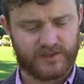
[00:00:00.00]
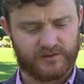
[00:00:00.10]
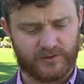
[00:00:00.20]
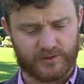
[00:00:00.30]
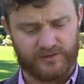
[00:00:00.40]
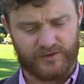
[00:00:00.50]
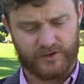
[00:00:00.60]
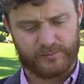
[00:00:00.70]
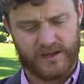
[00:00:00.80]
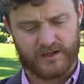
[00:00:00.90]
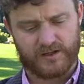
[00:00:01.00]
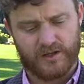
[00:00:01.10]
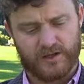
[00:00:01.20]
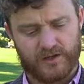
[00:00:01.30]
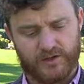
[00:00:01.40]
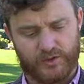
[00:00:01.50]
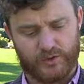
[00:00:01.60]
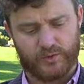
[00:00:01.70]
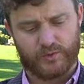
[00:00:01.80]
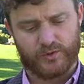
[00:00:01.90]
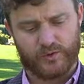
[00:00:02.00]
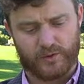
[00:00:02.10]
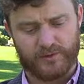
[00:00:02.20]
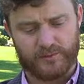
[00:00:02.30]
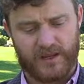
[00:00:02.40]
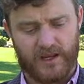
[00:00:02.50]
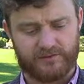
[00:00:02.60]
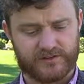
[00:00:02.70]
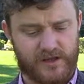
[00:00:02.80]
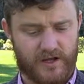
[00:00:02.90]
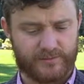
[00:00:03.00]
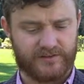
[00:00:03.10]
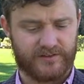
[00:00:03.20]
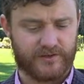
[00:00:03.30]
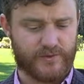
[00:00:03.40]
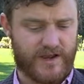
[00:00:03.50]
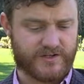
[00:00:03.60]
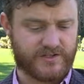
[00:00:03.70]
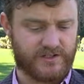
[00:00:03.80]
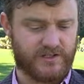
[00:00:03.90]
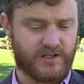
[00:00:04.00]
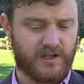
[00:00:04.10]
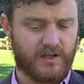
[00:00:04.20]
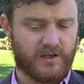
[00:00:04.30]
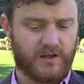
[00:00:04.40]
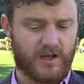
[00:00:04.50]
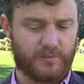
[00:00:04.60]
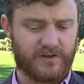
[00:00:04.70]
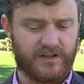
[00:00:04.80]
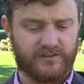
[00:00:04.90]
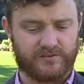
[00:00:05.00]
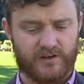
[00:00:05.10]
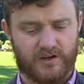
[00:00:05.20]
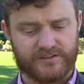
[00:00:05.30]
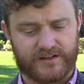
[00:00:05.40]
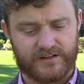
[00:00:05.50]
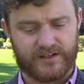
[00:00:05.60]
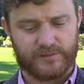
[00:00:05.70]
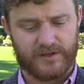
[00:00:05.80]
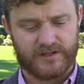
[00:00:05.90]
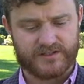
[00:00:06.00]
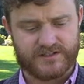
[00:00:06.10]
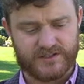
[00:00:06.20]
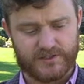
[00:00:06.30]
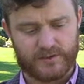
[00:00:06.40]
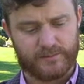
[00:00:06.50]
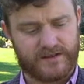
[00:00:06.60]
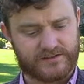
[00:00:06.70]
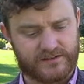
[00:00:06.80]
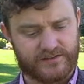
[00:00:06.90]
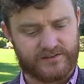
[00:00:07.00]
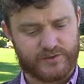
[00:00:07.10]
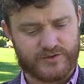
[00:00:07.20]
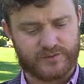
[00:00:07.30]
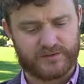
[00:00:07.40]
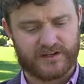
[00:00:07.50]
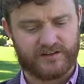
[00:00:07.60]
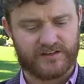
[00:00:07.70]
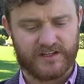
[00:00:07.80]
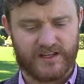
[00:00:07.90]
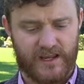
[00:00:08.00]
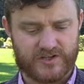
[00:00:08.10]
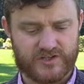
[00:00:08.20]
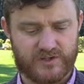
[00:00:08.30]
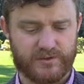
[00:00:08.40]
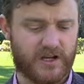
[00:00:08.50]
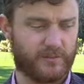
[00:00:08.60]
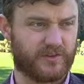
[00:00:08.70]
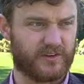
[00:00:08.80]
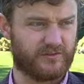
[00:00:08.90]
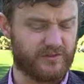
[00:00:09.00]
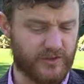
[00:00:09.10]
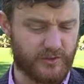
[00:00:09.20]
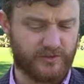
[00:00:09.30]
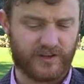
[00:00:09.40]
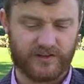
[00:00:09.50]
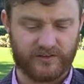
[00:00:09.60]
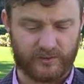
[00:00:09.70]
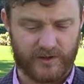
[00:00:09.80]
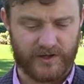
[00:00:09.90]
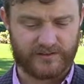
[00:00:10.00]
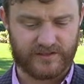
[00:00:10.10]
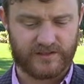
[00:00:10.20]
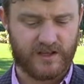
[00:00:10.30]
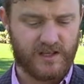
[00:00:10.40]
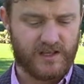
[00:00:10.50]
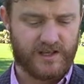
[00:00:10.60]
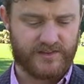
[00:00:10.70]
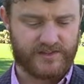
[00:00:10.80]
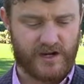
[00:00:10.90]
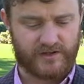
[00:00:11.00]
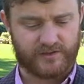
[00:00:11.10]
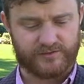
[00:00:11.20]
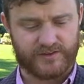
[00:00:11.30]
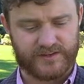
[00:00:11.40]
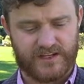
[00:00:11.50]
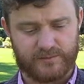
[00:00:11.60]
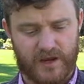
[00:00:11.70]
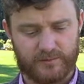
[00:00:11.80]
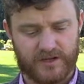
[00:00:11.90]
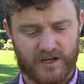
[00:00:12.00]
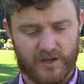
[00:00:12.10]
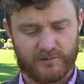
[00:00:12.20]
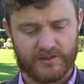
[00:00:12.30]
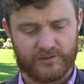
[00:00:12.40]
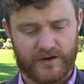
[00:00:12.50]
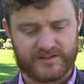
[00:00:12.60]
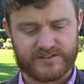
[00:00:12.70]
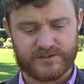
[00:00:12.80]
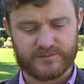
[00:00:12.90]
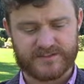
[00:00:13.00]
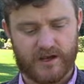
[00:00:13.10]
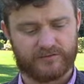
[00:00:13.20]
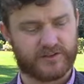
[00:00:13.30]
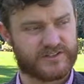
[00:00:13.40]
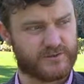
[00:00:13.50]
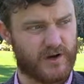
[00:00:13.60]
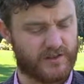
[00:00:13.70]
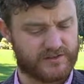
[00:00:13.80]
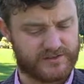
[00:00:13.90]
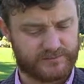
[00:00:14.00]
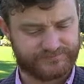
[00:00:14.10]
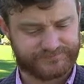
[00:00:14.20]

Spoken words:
So consider a man who normally behaves autonomously and rationally, but he's involuntarily committed to a mental institution because he occasionally becomes confused and disoriented, and the doctors fear that he might become a threat to himself or to others.